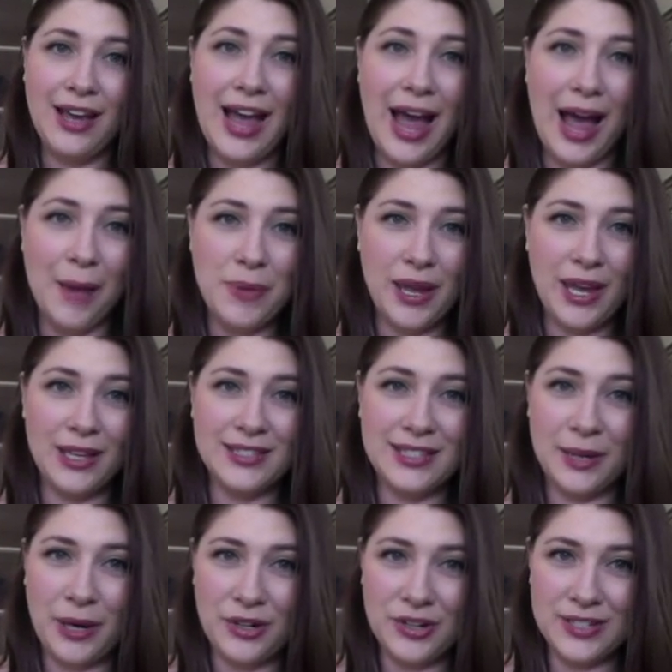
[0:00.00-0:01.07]
Happy
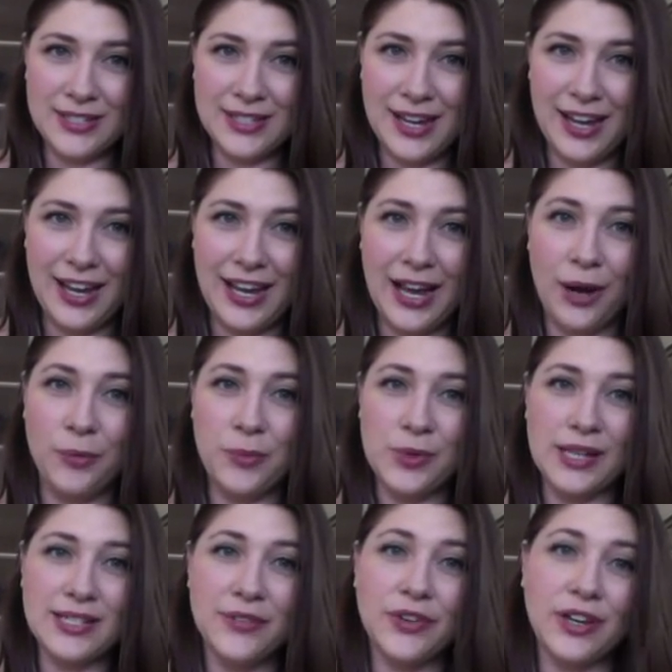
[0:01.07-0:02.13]
St. Patrick's Day. I hope you
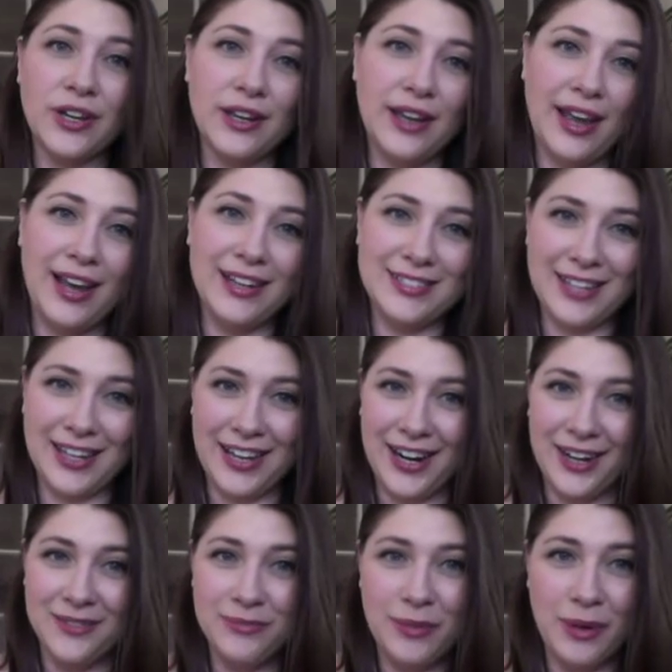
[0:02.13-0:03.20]
guys have a good day. Take
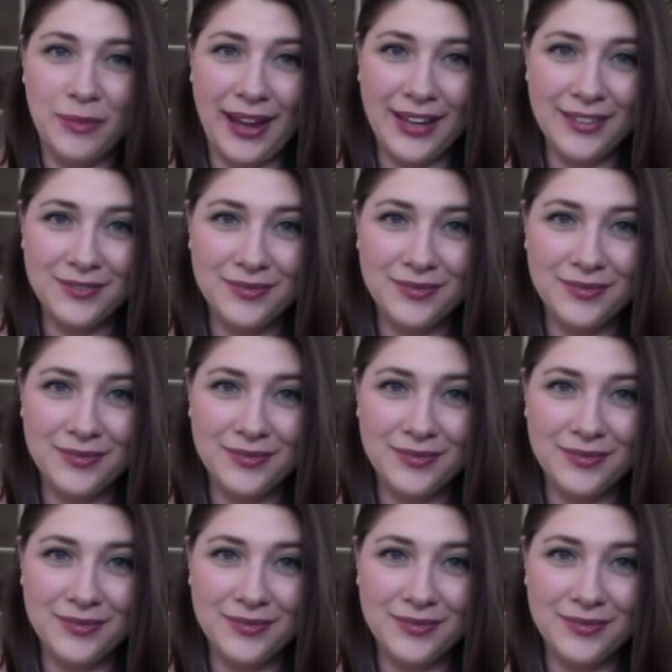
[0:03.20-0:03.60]
care. Bye-bye.